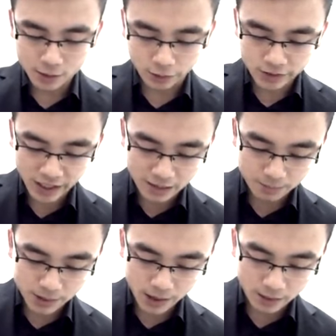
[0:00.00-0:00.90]
So ten
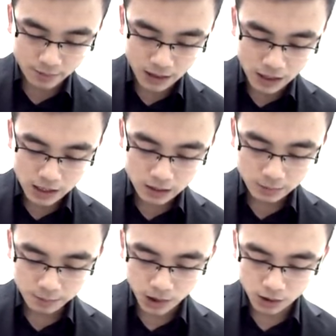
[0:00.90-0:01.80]
percent
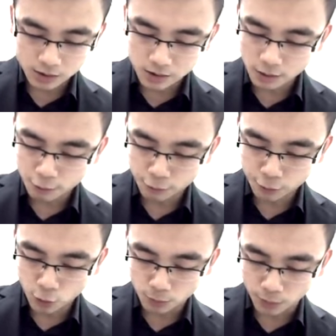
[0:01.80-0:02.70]
plus
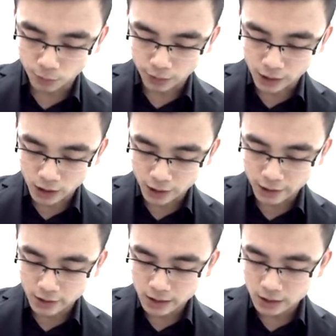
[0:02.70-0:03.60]
four point nine